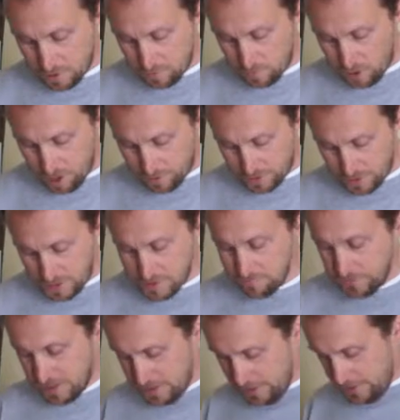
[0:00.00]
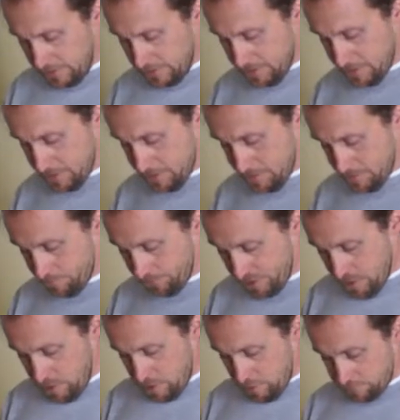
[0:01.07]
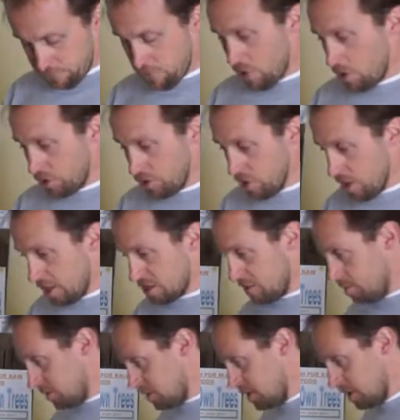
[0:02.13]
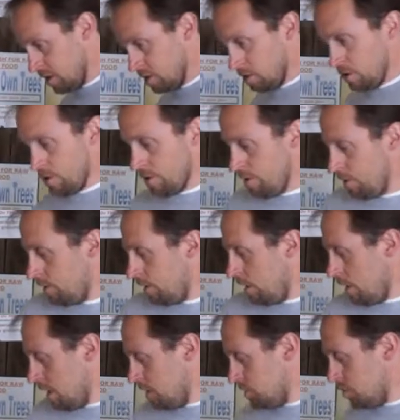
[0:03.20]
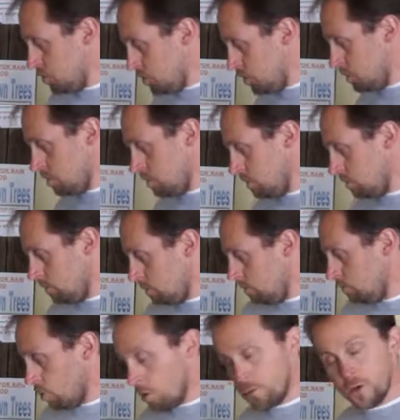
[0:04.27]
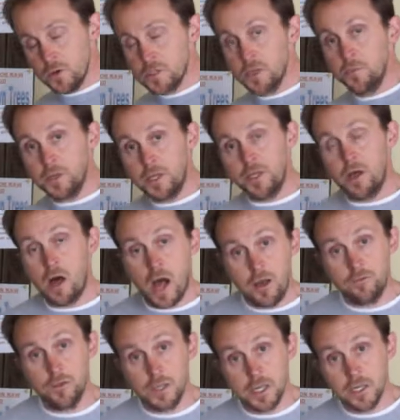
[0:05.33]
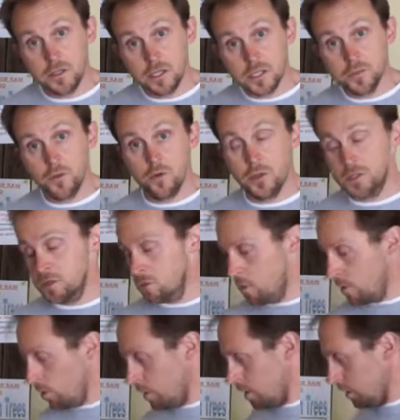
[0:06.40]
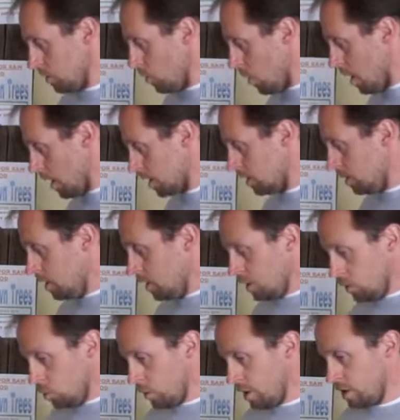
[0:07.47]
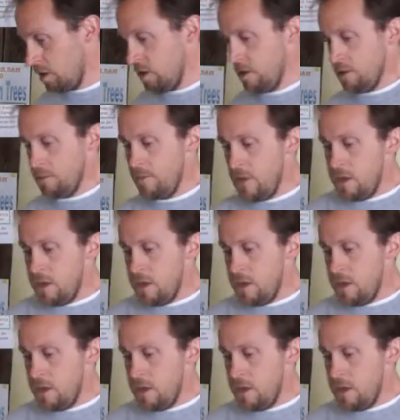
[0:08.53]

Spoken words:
our property. For our dogs in particular, Zuzu, Romeo's completely off lead at this point, so we rarely walk with him.